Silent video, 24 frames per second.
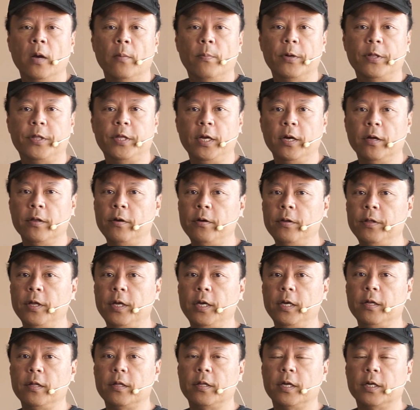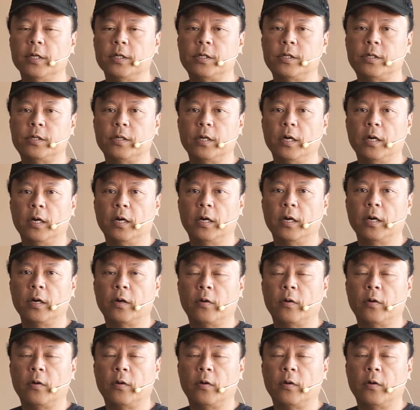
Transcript: But the other thing that's uh,